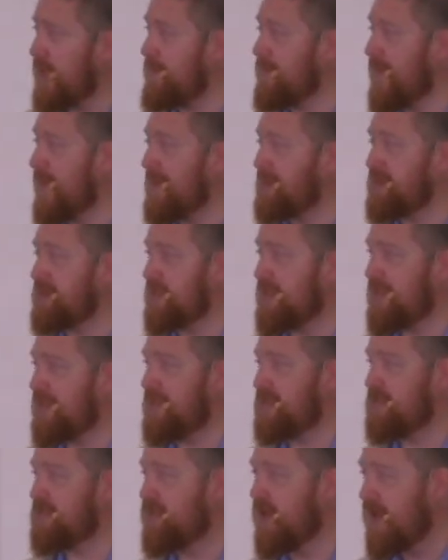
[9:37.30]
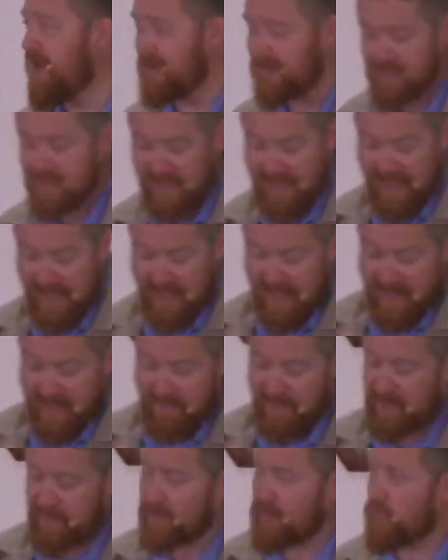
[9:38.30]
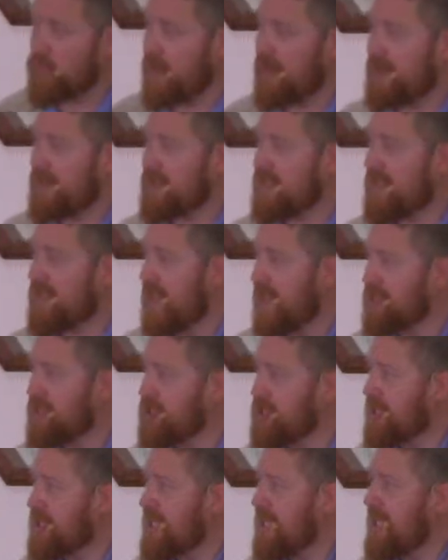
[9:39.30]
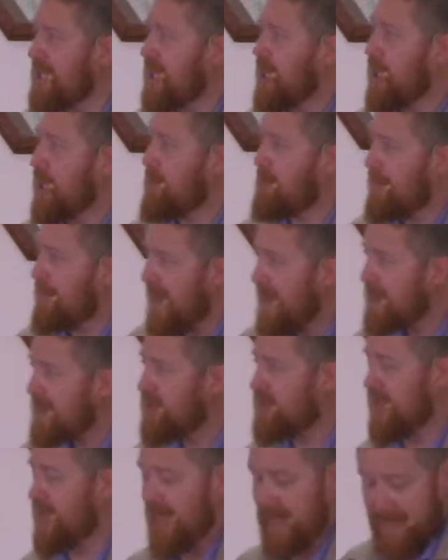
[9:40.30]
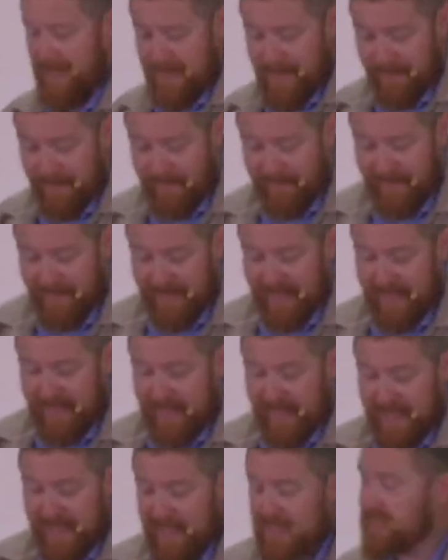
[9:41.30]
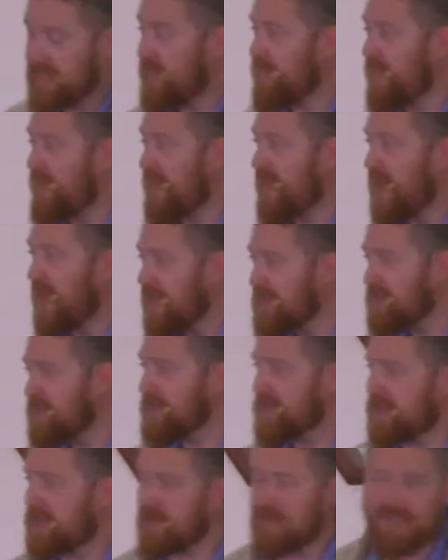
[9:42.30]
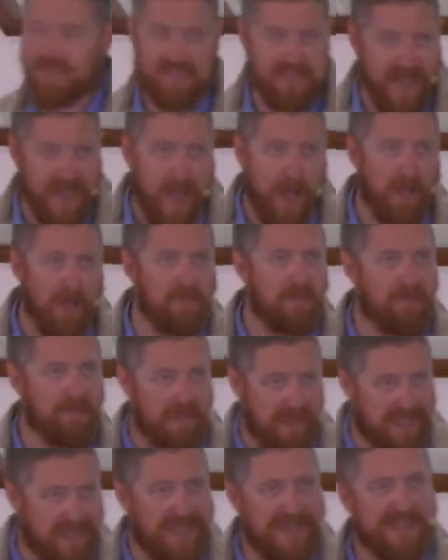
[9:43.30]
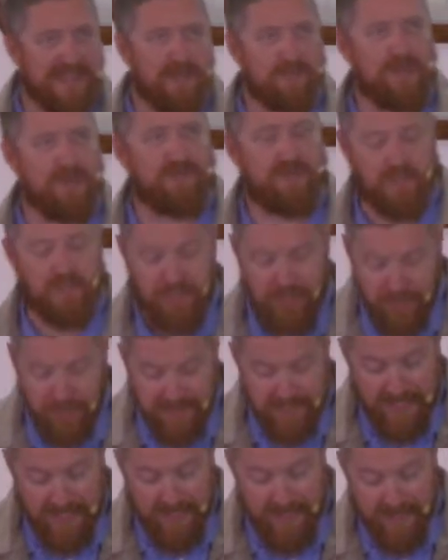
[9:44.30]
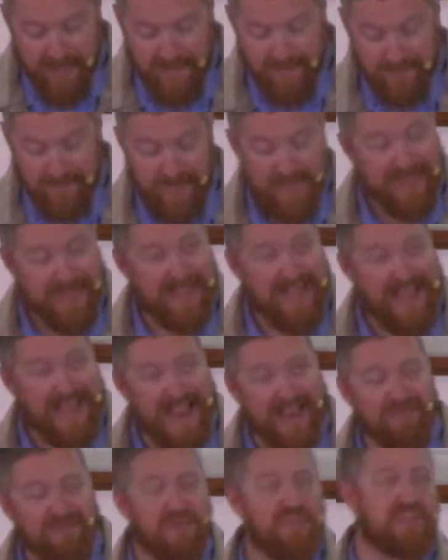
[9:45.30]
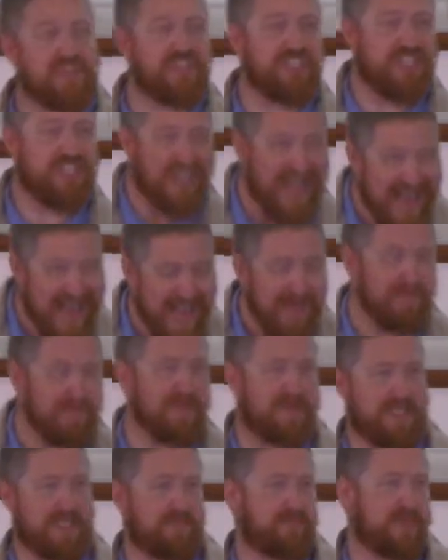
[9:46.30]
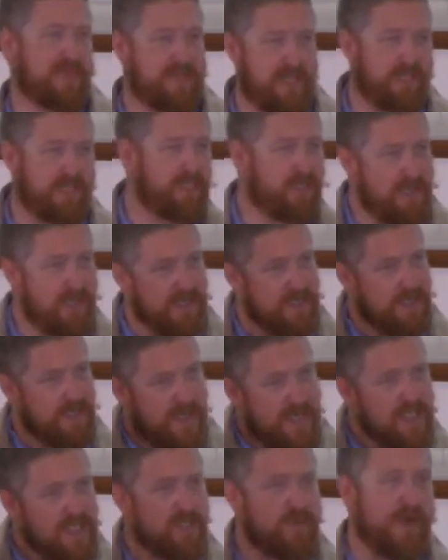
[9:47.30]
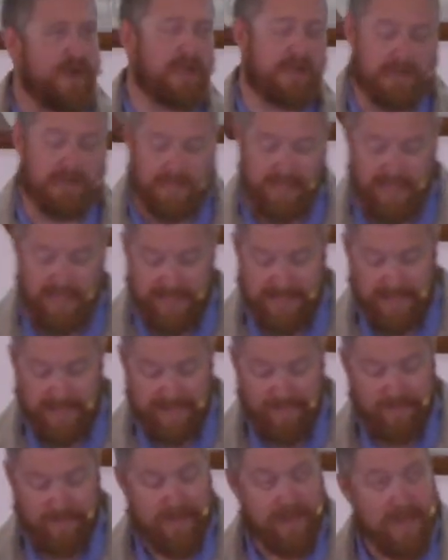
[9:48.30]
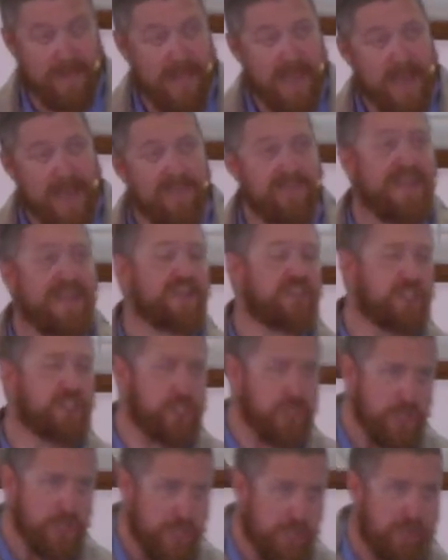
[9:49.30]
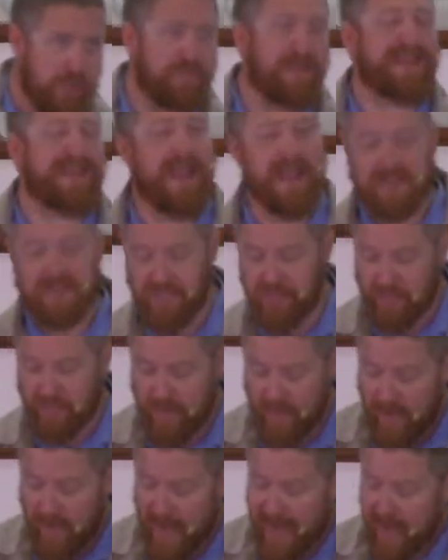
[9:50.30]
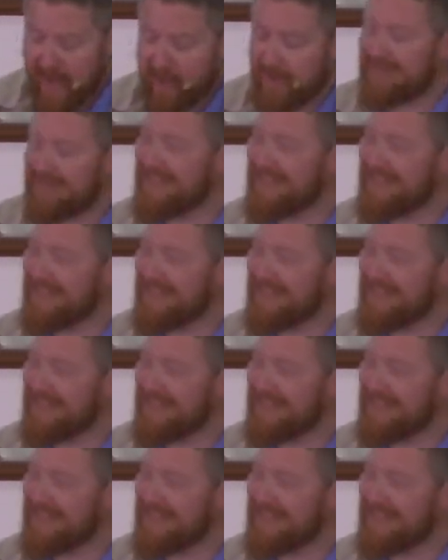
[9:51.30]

but it is not. Because what is utterly amazing is that their cousins in the south, the kingdom of Judah, had the same disposition as Israel did. And they too began to rely on